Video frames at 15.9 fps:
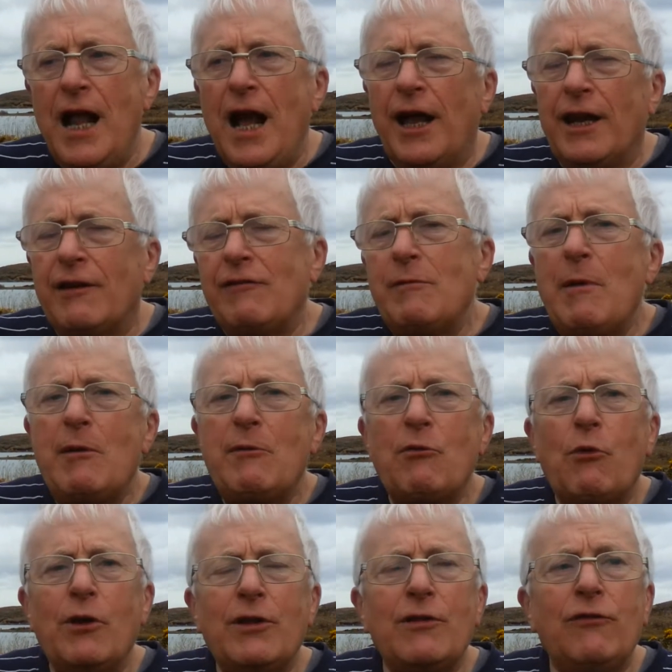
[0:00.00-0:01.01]
and I remember
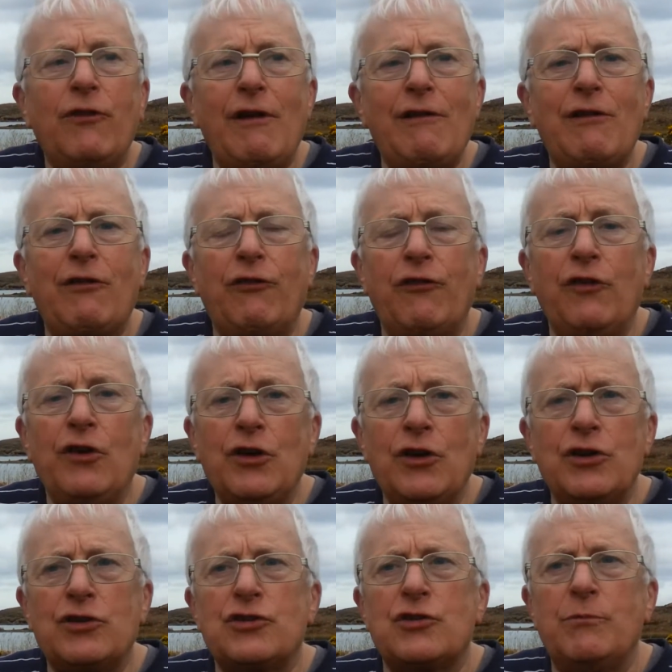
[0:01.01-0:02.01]
one of the very
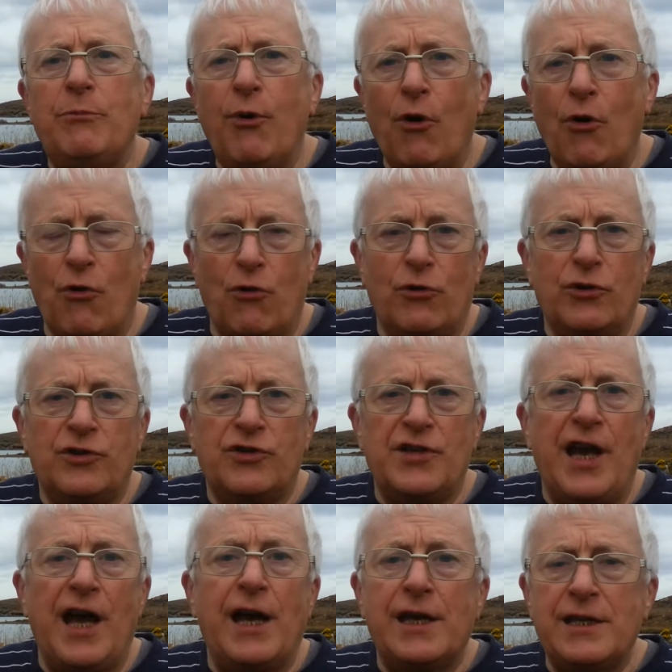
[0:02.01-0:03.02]
first books
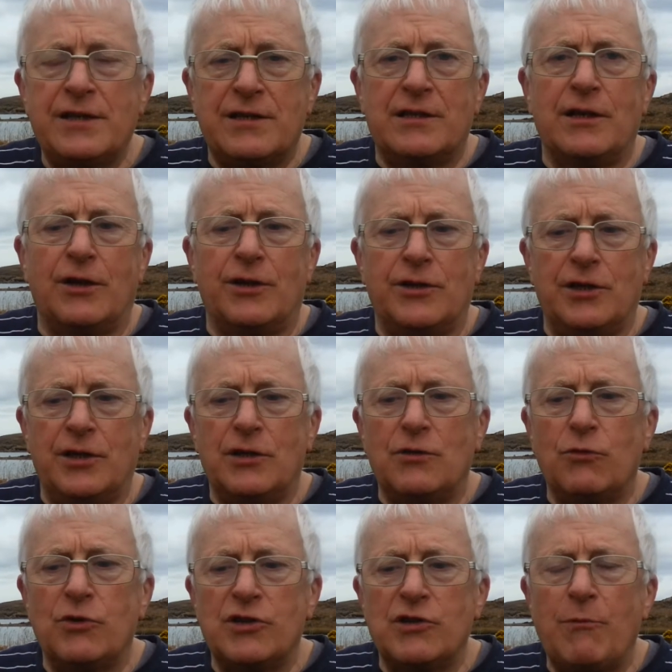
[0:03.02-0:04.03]
I studied
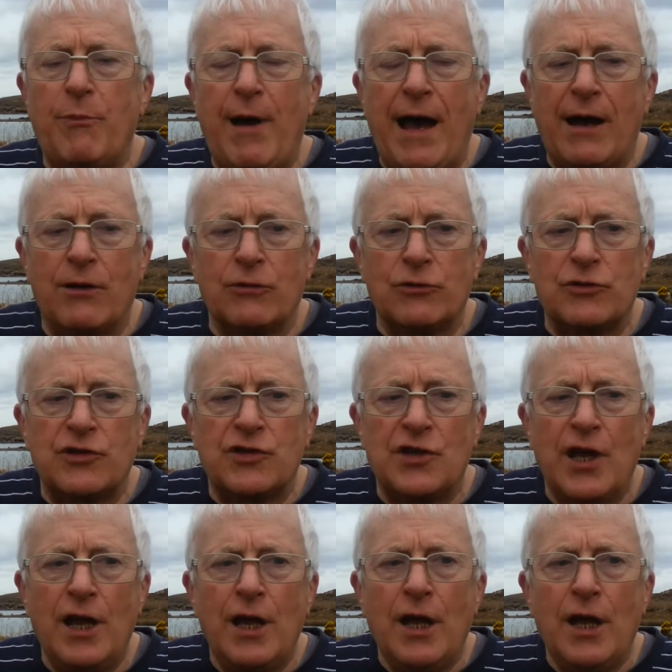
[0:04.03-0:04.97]
was about